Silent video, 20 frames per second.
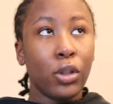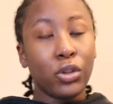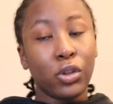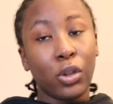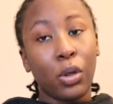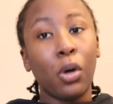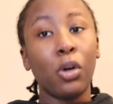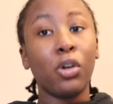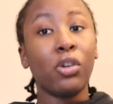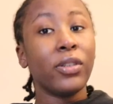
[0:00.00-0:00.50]

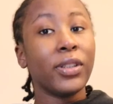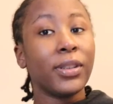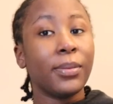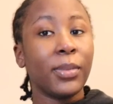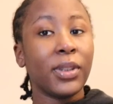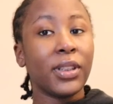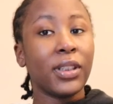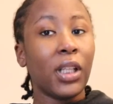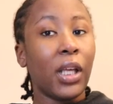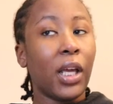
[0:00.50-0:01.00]
So on
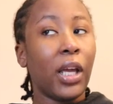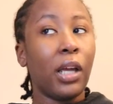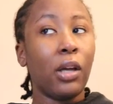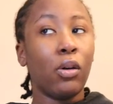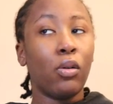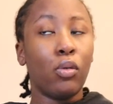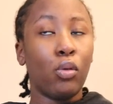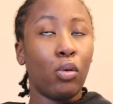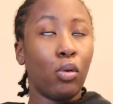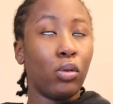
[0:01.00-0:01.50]
Christmas Day
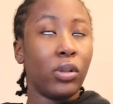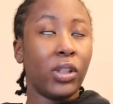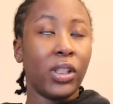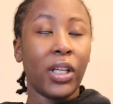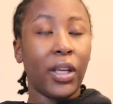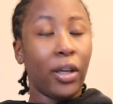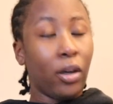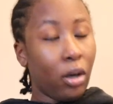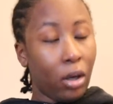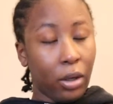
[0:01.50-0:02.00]
or the
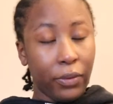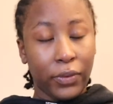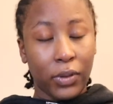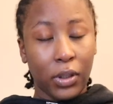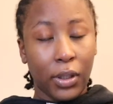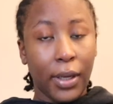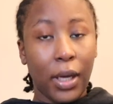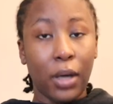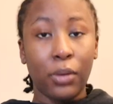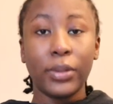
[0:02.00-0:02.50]
day after,
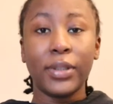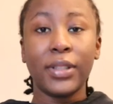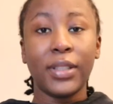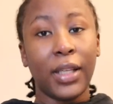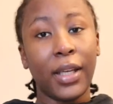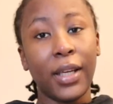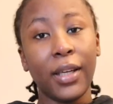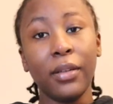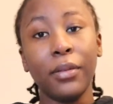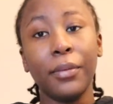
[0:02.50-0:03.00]
I'll
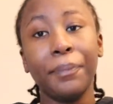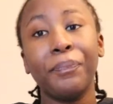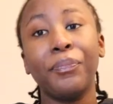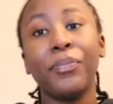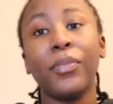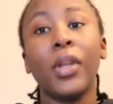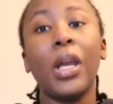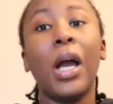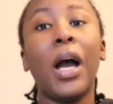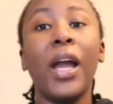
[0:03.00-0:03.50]
see.
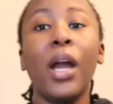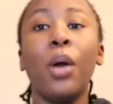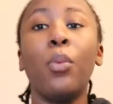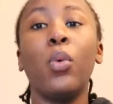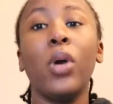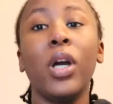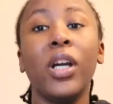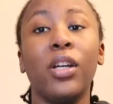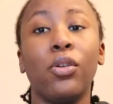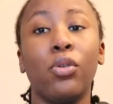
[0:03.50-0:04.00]
I am
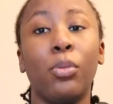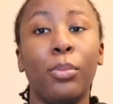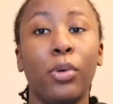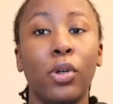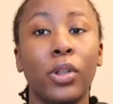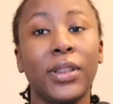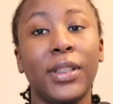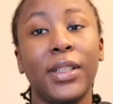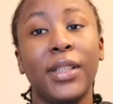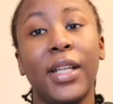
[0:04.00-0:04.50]
working on
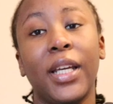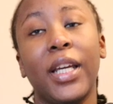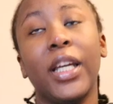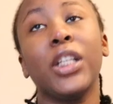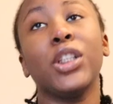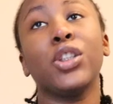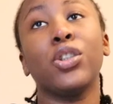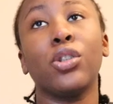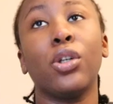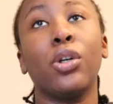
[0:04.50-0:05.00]
Boxing
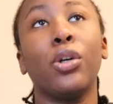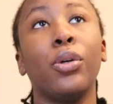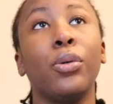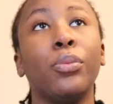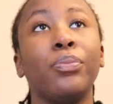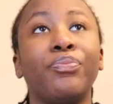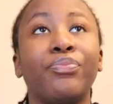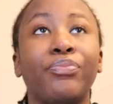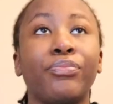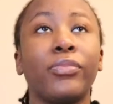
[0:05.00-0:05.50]
Day,
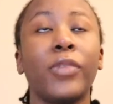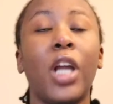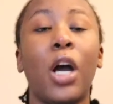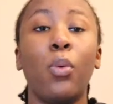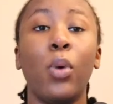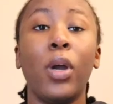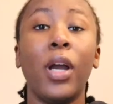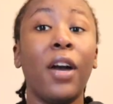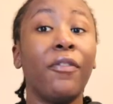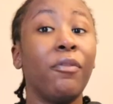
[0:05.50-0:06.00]
so I
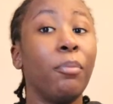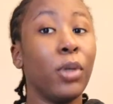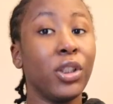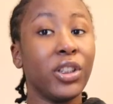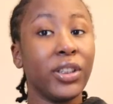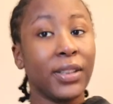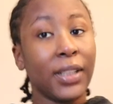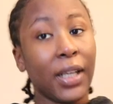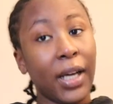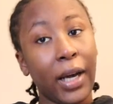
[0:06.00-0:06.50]
won't have
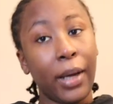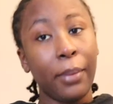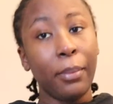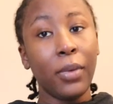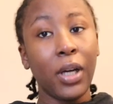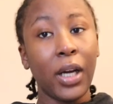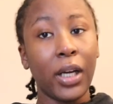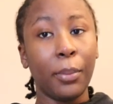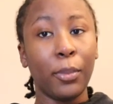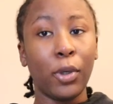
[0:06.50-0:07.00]
much
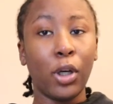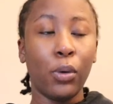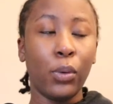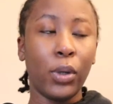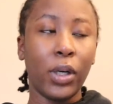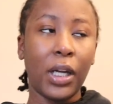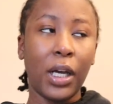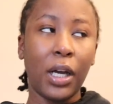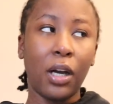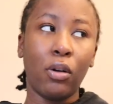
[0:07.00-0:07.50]
time. And I'm
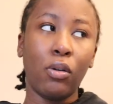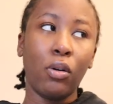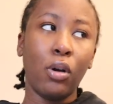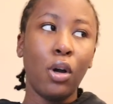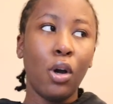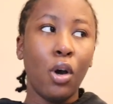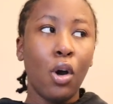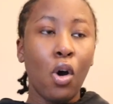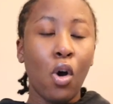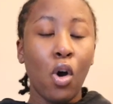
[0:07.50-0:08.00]
going out
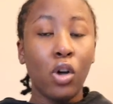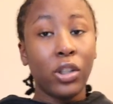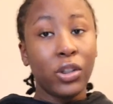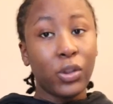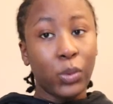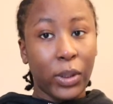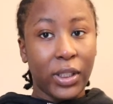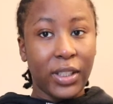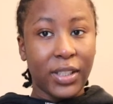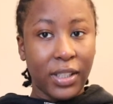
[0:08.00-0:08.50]
on the
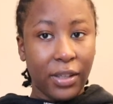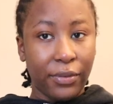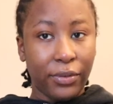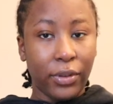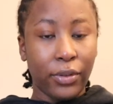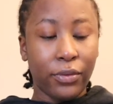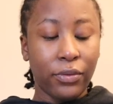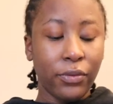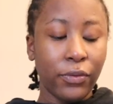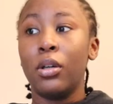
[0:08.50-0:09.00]

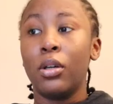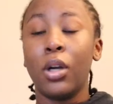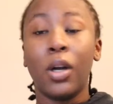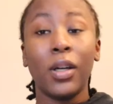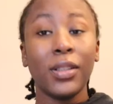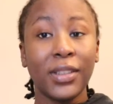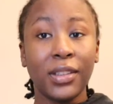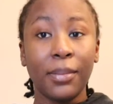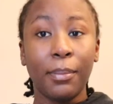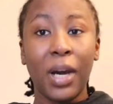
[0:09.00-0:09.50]
27th.
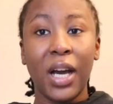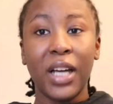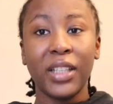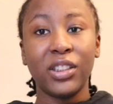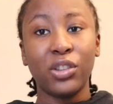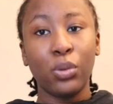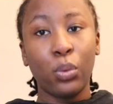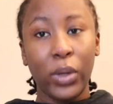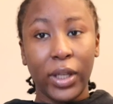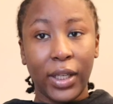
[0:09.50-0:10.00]

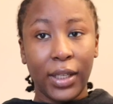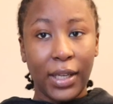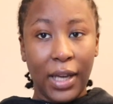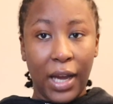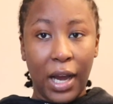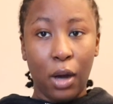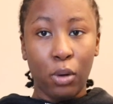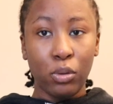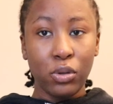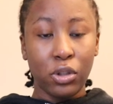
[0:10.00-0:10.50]
Customize the wig
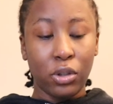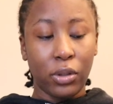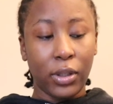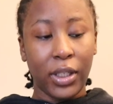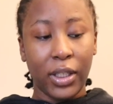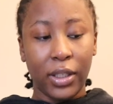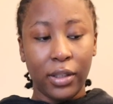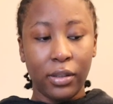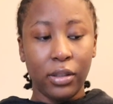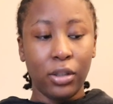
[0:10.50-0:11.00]
now, so
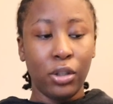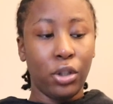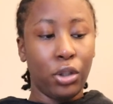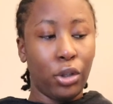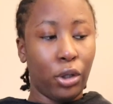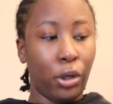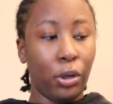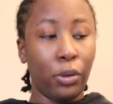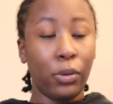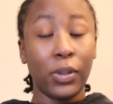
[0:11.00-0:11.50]
then, you
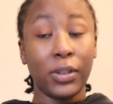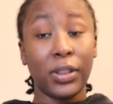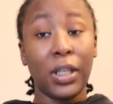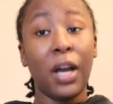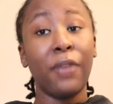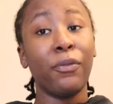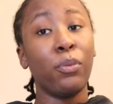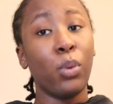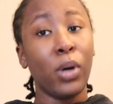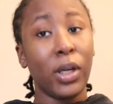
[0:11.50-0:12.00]
know, because I
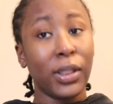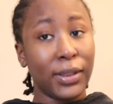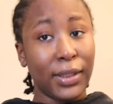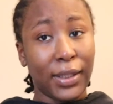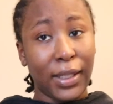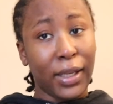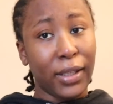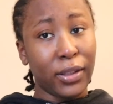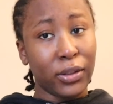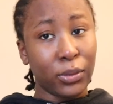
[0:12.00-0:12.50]
have work
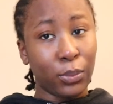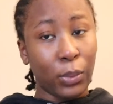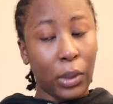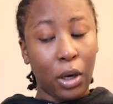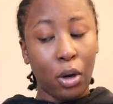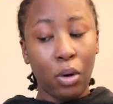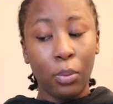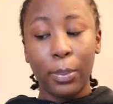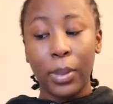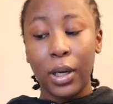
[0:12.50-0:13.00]
today as
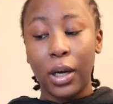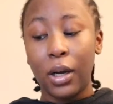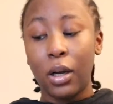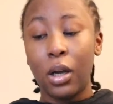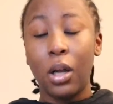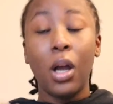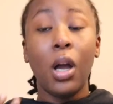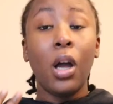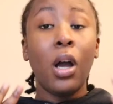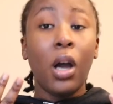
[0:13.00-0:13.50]
well, but
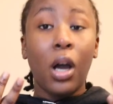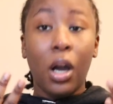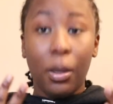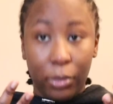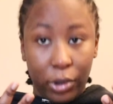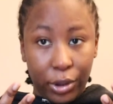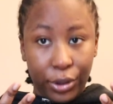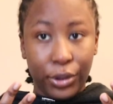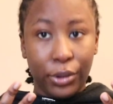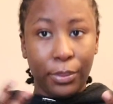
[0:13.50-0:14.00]

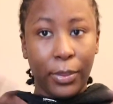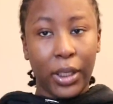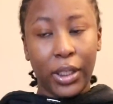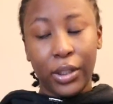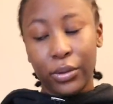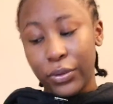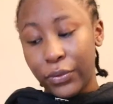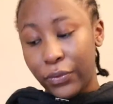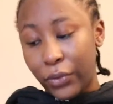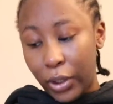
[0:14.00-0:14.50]
I'm going to do my
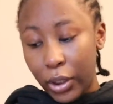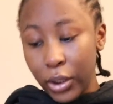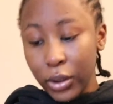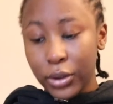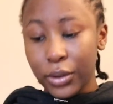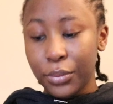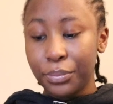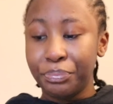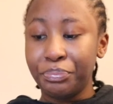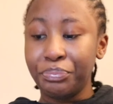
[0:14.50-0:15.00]
nails first.